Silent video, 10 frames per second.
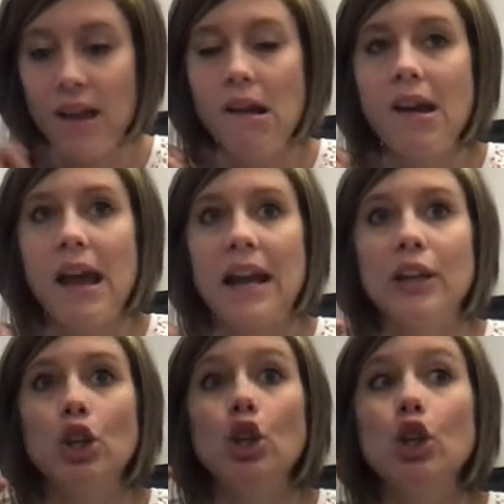
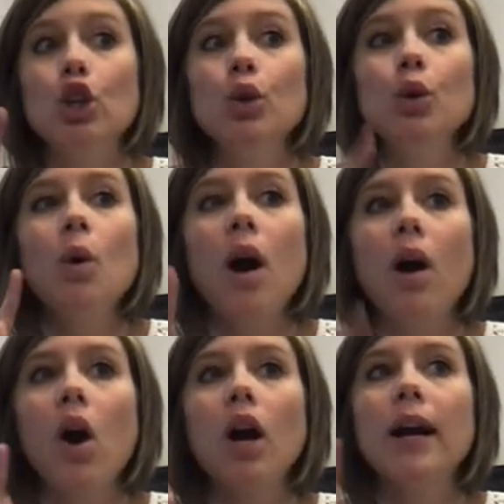and you
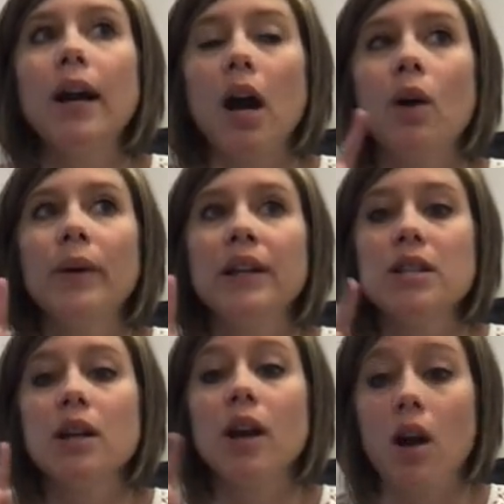are going
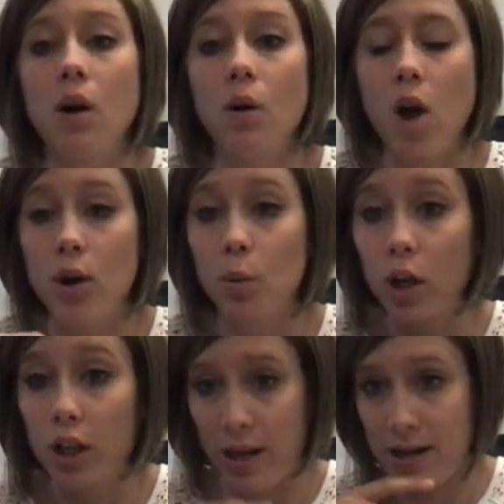to go on a
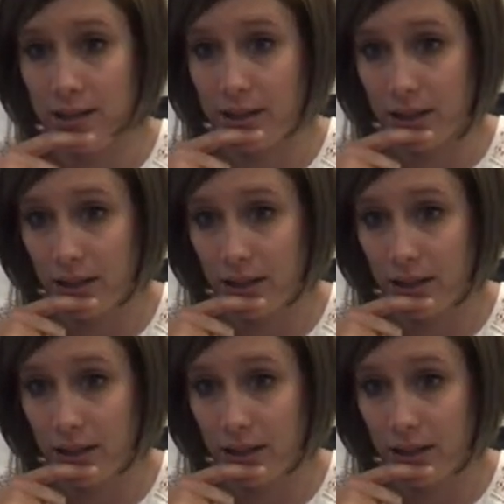word hunt